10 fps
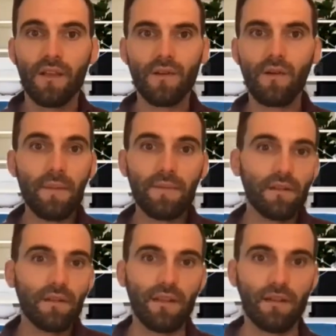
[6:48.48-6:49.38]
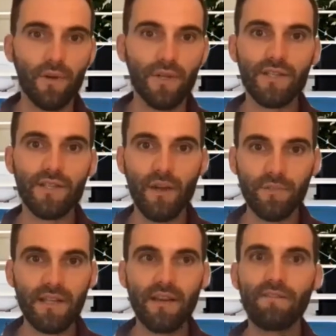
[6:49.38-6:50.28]
So absolutely, we're
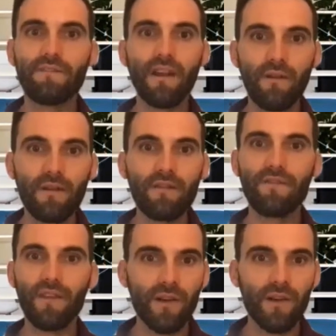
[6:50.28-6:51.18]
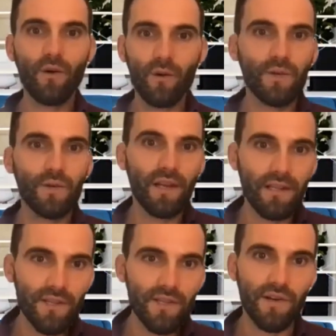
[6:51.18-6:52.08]
disrupting a very, very old school
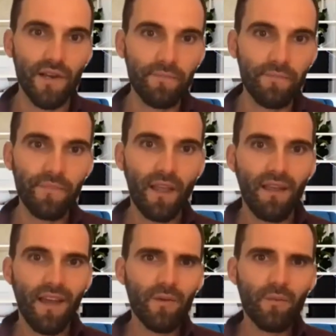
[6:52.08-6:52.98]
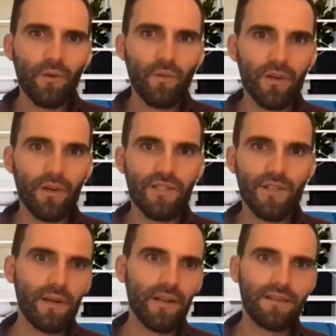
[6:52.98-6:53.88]
industry. And we're
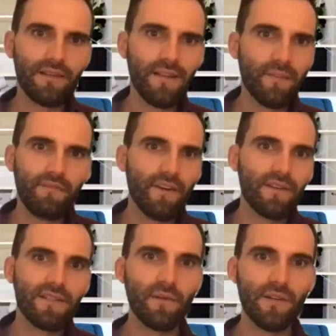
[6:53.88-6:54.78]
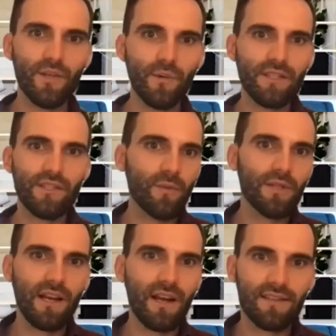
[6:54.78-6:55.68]
doing something very similar to what
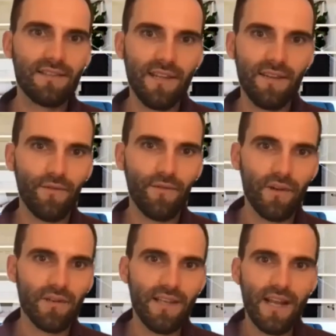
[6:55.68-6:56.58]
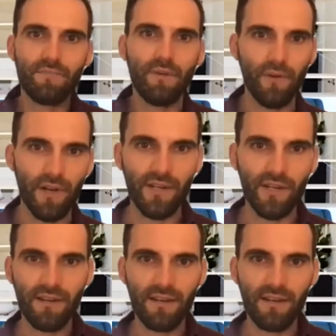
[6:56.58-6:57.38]
TurboTax did for tax preparation.